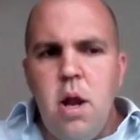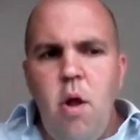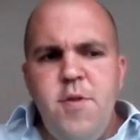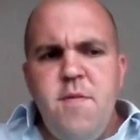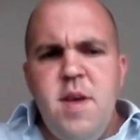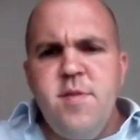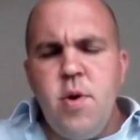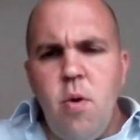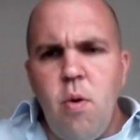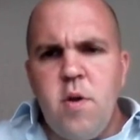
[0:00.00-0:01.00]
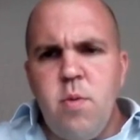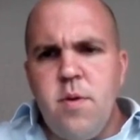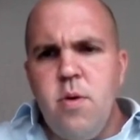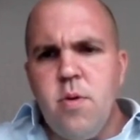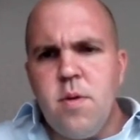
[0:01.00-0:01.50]
lots of these talks
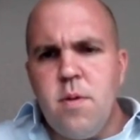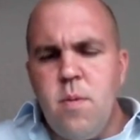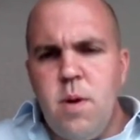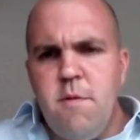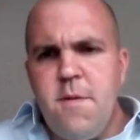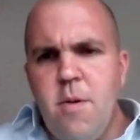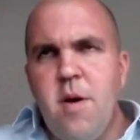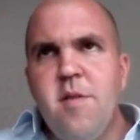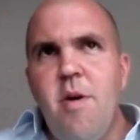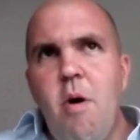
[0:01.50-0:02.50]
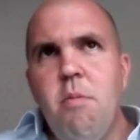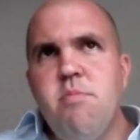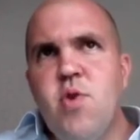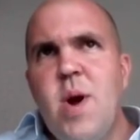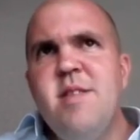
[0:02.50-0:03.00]
will focus
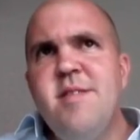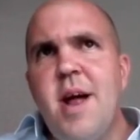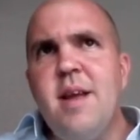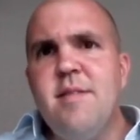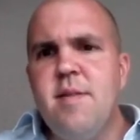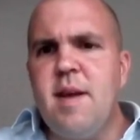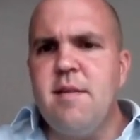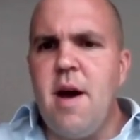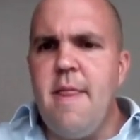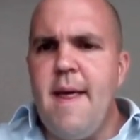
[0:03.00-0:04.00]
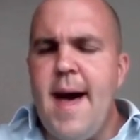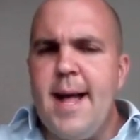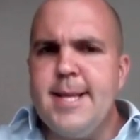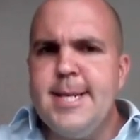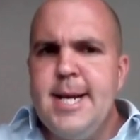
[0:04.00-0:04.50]
on twin studies and things like
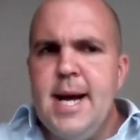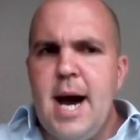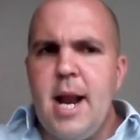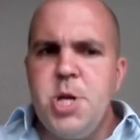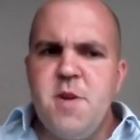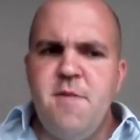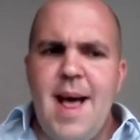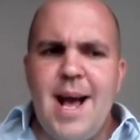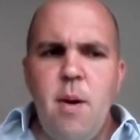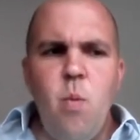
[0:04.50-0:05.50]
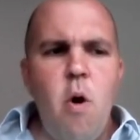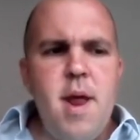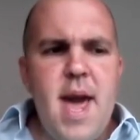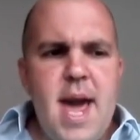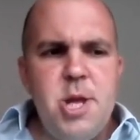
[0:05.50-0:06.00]
that. And I just flag up
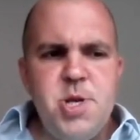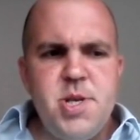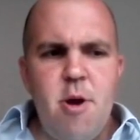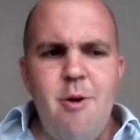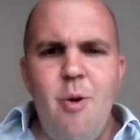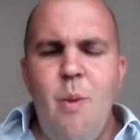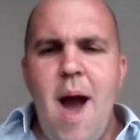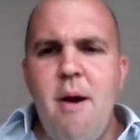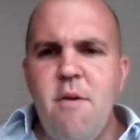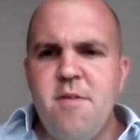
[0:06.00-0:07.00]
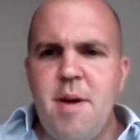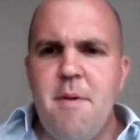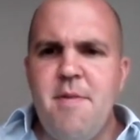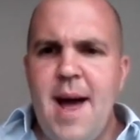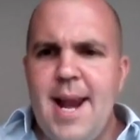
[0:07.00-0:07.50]
one here just so you're aware of
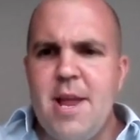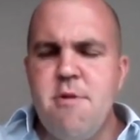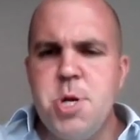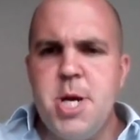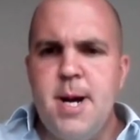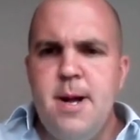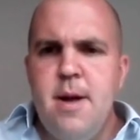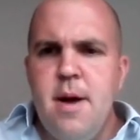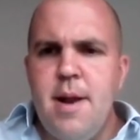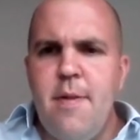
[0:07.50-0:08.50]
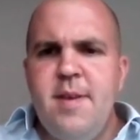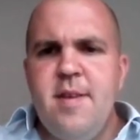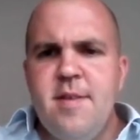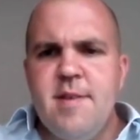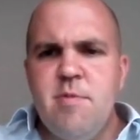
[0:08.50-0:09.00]
some of that literature. Now,
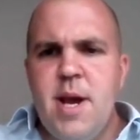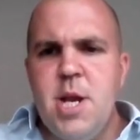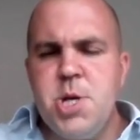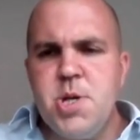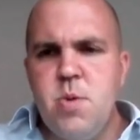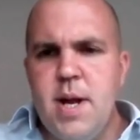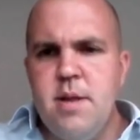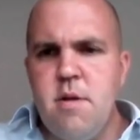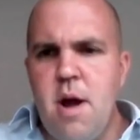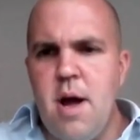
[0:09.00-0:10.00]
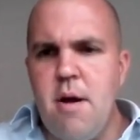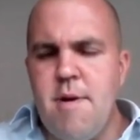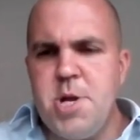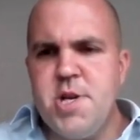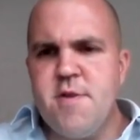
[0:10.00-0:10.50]
this is a Swedish twin
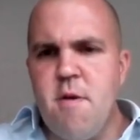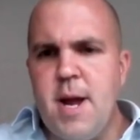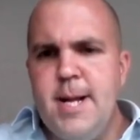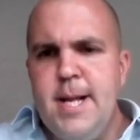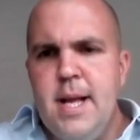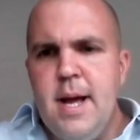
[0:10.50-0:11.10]
registry,